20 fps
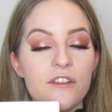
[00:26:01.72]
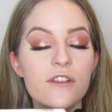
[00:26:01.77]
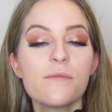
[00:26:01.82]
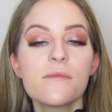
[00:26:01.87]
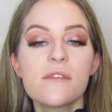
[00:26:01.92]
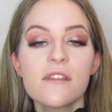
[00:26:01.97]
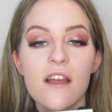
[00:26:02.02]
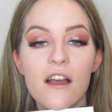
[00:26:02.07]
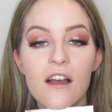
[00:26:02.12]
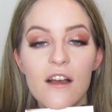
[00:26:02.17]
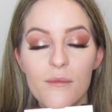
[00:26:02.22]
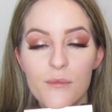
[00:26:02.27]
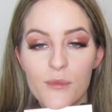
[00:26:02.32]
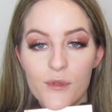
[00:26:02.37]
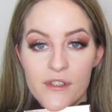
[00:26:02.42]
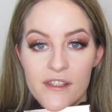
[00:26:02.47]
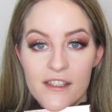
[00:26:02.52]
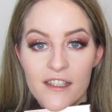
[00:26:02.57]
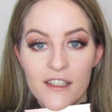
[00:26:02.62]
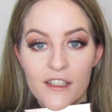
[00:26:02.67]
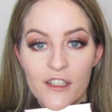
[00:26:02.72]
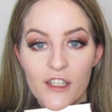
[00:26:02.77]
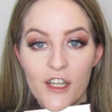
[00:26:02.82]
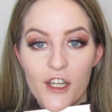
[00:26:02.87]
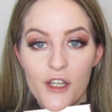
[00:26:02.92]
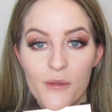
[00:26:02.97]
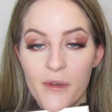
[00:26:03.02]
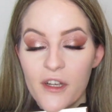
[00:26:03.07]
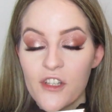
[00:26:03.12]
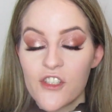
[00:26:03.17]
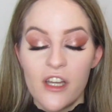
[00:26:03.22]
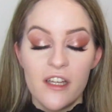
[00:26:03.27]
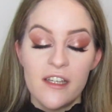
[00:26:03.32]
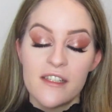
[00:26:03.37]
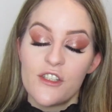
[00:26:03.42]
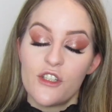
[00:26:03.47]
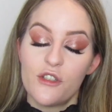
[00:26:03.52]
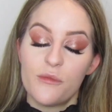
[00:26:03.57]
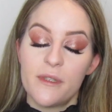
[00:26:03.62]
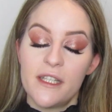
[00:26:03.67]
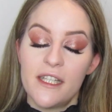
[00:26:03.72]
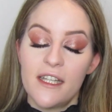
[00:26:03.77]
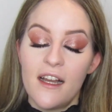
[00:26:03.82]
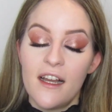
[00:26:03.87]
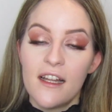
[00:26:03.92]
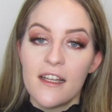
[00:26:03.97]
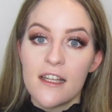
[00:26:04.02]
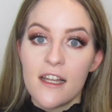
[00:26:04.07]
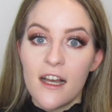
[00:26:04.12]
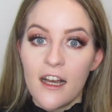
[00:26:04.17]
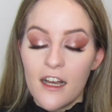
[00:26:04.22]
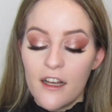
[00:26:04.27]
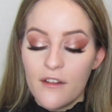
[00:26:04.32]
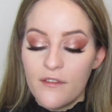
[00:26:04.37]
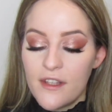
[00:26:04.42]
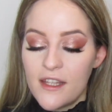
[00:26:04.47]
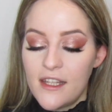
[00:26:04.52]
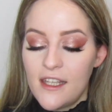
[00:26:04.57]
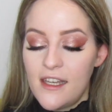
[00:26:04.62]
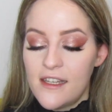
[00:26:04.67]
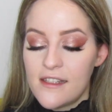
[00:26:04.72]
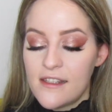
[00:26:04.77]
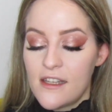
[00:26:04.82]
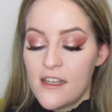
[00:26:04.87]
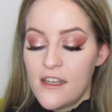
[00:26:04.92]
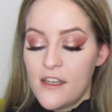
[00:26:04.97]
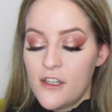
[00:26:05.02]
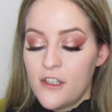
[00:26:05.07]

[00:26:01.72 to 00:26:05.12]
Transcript: Film Star Bronze and Glow by Charlotte Tilbury. I love this.